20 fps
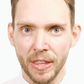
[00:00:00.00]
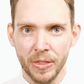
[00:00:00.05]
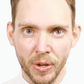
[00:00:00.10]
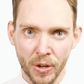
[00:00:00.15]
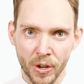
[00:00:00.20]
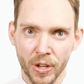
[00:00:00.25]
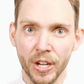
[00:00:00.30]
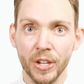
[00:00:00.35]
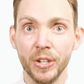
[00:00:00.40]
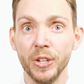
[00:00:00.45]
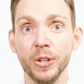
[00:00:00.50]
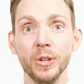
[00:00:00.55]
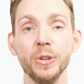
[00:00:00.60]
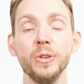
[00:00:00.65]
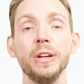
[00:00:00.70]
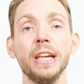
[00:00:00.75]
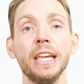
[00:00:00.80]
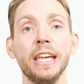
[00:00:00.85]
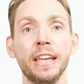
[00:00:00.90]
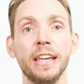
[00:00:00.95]
they're going to
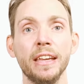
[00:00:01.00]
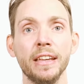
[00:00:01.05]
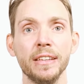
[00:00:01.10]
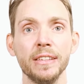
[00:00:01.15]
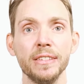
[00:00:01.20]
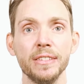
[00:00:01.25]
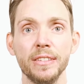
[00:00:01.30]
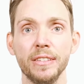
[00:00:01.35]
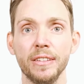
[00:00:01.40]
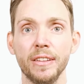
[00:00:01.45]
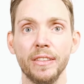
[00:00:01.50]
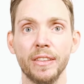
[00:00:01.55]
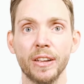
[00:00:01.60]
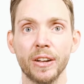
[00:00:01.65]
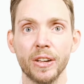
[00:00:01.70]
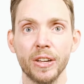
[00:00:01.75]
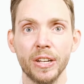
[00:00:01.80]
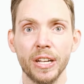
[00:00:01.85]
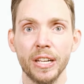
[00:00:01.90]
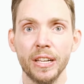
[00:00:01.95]
do is they're
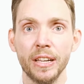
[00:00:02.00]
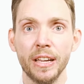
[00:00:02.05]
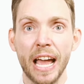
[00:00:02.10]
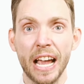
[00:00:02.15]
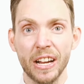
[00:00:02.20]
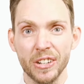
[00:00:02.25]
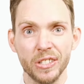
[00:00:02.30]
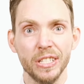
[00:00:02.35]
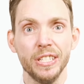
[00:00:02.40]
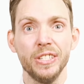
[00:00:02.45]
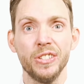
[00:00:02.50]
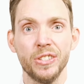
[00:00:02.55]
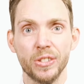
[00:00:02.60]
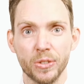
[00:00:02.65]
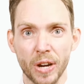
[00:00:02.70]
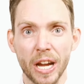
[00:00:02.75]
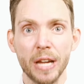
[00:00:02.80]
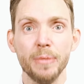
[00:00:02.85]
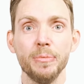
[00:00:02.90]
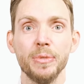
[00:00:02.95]
going to actually
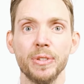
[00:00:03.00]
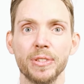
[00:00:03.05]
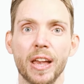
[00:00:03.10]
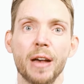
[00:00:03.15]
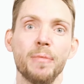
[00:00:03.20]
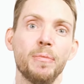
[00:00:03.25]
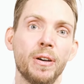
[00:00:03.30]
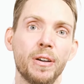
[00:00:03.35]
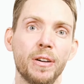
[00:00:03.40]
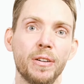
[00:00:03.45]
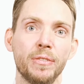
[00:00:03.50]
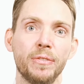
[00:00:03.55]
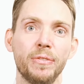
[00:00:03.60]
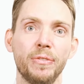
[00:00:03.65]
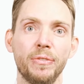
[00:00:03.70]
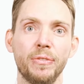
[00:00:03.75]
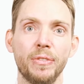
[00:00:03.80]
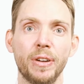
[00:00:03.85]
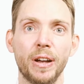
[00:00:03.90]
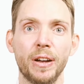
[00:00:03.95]
scrape some of
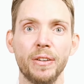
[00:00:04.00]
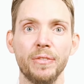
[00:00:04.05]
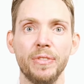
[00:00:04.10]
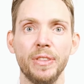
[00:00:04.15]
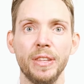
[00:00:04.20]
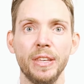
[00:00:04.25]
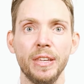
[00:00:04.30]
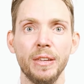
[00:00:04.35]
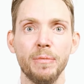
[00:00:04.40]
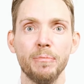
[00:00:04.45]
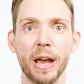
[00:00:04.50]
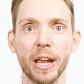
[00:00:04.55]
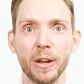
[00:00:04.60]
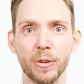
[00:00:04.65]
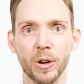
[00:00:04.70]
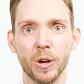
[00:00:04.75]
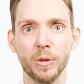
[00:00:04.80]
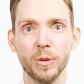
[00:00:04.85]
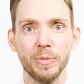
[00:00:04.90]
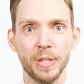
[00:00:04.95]
the
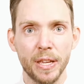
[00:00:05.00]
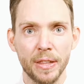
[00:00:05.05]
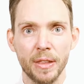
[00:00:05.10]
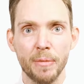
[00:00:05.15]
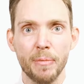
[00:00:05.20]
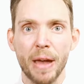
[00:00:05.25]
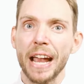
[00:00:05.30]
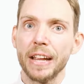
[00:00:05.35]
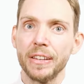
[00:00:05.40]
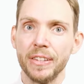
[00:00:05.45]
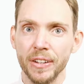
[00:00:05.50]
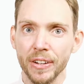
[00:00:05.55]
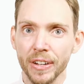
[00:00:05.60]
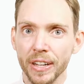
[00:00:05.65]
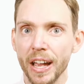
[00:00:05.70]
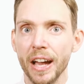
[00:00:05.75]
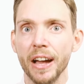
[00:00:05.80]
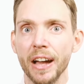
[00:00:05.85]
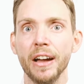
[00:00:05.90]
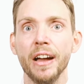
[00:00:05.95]
microbes and the
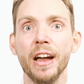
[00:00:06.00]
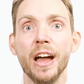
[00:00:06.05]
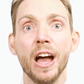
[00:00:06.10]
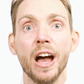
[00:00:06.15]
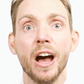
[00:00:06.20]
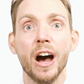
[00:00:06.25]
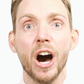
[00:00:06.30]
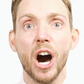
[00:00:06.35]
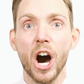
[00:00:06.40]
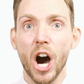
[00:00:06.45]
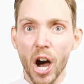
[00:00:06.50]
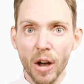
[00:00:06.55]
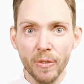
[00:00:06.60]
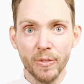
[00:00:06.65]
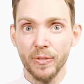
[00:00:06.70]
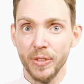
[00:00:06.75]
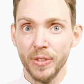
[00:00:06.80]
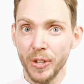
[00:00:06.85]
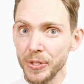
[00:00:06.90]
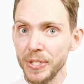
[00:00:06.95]
bacteria off
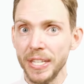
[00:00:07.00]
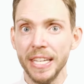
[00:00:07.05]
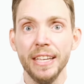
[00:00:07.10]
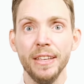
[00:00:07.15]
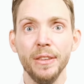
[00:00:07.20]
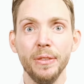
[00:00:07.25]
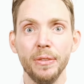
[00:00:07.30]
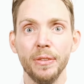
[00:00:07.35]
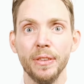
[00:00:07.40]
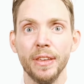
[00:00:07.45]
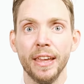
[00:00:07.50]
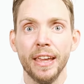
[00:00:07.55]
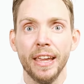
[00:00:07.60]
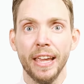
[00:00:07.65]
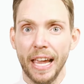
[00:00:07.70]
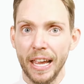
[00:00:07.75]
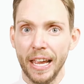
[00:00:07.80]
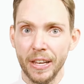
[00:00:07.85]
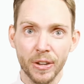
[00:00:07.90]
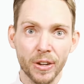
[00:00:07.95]
of your teeth,
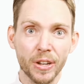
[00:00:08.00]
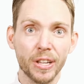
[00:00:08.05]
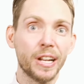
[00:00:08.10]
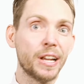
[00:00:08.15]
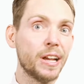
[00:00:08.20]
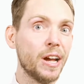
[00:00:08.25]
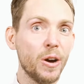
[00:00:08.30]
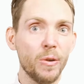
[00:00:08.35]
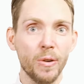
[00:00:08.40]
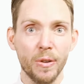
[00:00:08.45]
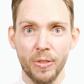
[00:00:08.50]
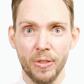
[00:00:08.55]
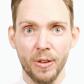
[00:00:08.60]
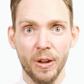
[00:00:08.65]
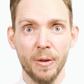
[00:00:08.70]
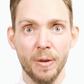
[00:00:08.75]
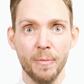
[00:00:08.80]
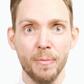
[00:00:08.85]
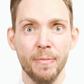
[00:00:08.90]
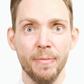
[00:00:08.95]
and you're going to go with
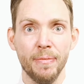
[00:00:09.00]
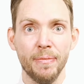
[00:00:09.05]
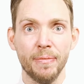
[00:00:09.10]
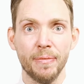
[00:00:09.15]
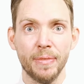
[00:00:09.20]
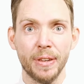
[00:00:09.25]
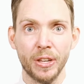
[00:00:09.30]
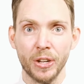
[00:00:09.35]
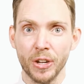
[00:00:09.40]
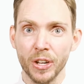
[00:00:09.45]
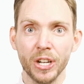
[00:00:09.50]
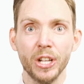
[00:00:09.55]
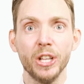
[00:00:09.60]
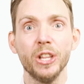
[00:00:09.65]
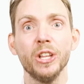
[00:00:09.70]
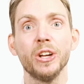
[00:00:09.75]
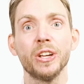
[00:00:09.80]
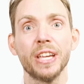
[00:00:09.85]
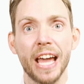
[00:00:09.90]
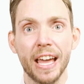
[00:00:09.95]
them. You're going to
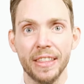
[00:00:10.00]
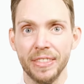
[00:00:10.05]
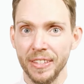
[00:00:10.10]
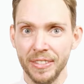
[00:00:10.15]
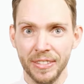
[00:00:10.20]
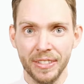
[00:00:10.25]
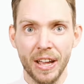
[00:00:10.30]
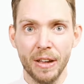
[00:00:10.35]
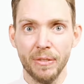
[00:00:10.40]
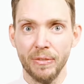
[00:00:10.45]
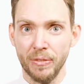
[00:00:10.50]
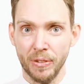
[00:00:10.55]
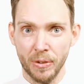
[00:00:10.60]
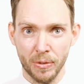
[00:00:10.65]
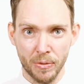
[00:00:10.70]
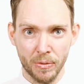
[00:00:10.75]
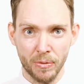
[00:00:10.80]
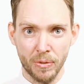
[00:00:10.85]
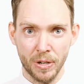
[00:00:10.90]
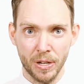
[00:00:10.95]
look at the stuff.
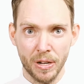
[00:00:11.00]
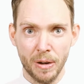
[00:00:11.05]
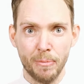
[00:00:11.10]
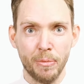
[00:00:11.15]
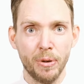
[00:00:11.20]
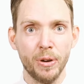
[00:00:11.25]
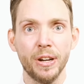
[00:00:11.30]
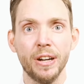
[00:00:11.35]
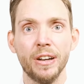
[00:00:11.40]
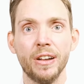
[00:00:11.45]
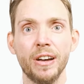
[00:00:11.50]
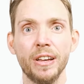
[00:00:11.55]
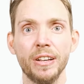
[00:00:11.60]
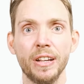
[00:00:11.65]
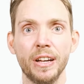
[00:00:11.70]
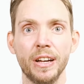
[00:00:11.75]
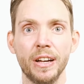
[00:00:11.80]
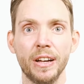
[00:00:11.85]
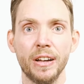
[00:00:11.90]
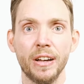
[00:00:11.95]
We're going to put it on
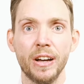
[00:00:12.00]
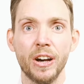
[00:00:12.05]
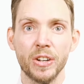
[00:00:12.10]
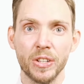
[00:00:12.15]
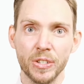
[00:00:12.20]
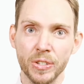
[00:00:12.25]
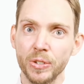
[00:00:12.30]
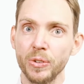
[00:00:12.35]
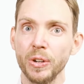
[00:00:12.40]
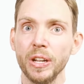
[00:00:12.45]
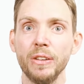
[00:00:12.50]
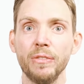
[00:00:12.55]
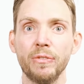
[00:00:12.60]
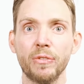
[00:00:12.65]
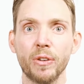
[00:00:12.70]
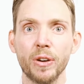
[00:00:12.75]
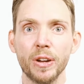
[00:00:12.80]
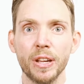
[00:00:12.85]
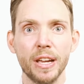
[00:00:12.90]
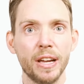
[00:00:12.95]
a screen
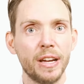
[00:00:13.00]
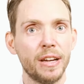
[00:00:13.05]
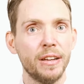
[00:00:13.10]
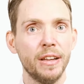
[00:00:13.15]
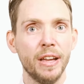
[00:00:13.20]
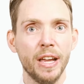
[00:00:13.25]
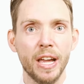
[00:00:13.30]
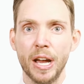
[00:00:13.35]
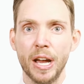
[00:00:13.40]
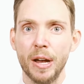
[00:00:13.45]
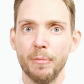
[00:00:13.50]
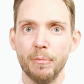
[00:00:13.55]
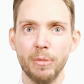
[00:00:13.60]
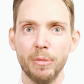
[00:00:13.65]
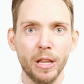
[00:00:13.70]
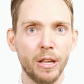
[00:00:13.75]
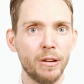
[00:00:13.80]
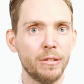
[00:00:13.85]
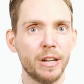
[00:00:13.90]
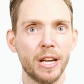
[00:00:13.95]
for you,
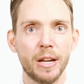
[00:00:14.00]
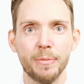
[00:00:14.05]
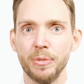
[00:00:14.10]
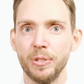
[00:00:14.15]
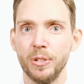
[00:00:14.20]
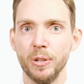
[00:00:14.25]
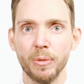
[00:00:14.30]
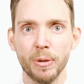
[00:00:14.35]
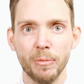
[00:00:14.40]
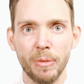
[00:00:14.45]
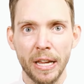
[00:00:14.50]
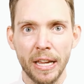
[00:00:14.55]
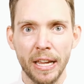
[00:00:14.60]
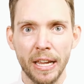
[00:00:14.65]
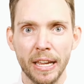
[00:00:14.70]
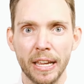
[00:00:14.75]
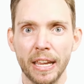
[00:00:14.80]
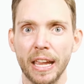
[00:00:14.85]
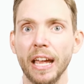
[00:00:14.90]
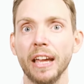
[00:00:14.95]
blown up super
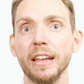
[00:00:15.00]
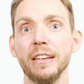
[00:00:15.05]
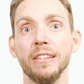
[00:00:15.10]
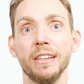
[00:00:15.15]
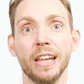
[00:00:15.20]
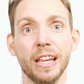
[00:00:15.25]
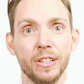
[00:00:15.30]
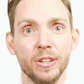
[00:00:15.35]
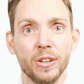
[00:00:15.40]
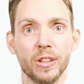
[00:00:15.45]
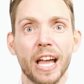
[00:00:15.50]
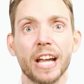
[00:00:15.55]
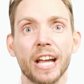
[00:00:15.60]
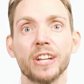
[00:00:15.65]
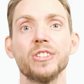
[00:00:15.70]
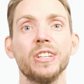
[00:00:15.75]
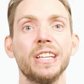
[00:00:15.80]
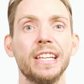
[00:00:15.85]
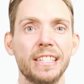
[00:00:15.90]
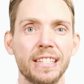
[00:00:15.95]
big, and you'll
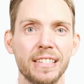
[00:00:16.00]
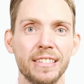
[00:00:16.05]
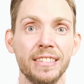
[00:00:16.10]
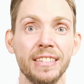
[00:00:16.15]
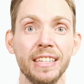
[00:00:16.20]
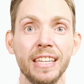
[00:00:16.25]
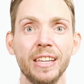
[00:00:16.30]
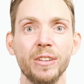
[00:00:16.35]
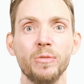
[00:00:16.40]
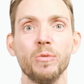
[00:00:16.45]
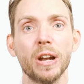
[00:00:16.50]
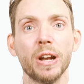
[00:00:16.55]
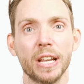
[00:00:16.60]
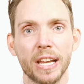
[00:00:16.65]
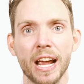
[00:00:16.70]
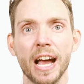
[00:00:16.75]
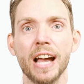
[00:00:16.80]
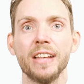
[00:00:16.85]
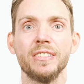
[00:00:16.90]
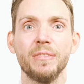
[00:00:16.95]
actually get to see what
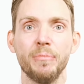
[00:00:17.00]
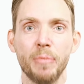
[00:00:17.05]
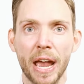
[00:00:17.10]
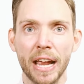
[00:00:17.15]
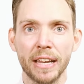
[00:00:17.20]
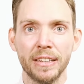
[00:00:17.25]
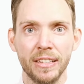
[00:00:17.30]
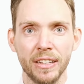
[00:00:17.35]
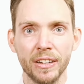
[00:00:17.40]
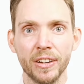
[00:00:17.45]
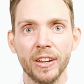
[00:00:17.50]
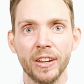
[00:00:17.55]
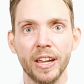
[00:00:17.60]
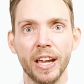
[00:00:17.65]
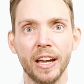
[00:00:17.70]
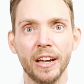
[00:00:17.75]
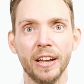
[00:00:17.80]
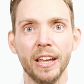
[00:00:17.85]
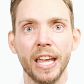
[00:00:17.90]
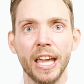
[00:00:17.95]
kinds of
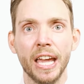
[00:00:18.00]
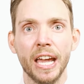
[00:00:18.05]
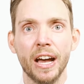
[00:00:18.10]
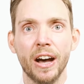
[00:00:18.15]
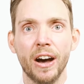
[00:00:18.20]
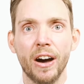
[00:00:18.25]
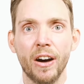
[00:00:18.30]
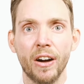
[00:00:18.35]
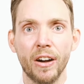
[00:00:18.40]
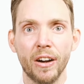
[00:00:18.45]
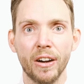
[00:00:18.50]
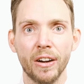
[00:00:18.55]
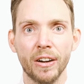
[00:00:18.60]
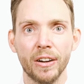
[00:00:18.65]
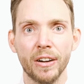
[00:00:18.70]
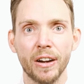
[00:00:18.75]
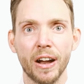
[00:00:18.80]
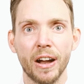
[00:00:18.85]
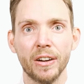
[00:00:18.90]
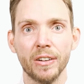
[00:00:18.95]
bacteria
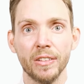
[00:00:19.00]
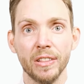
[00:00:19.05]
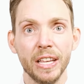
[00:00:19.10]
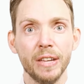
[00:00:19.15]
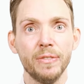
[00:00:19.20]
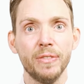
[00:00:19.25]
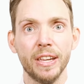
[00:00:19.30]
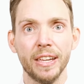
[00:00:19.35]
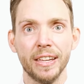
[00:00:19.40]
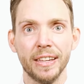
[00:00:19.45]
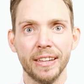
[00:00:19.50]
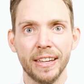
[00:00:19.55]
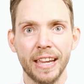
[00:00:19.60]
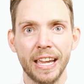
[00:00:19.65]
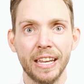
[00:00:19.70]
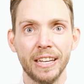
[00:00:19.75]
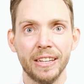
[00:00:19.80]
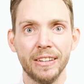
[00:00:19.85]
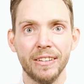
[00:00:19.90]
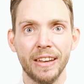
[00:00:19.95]
are living
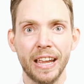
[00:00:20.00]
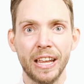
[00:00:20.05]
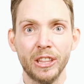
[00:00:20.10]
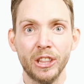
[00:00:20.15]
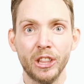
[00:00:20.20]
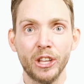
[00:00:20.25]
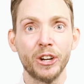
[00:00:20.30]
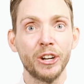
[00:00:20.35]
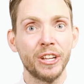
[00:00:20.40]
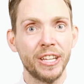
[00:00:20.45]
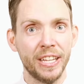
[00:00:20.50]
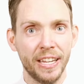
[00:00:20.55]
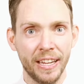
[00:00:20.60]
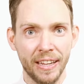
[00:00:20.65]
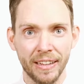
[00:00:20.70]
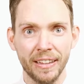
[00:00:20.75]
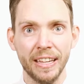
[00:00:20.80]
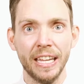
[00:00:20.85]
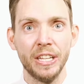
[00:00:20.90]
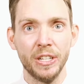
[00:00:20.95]
and
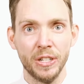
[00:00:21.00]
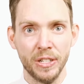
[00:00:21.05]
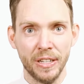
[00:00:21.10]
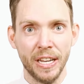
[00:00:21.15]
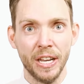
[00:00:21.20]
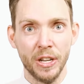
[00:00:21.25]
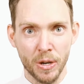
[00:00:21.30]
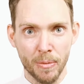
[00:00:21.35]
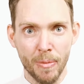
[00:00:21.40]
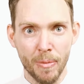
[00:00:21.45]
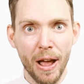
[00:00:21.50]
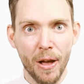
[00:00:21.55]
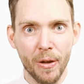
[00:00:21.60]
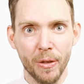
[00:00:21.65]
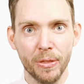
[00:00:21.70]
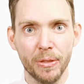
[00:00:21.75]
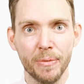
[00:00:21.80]
lurking in your mouth.